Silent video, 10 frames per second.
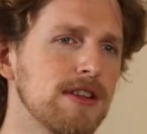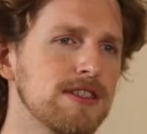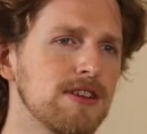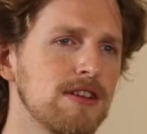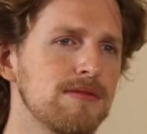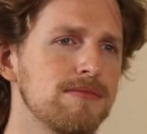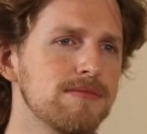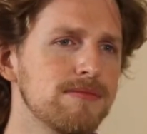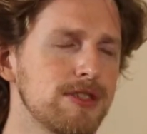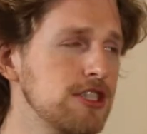they started
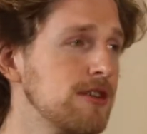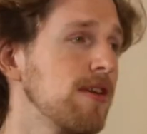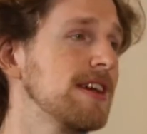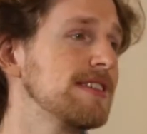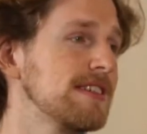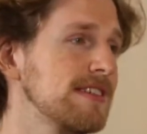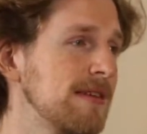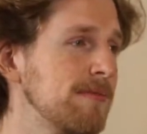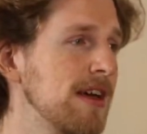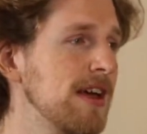change their pricing scheme.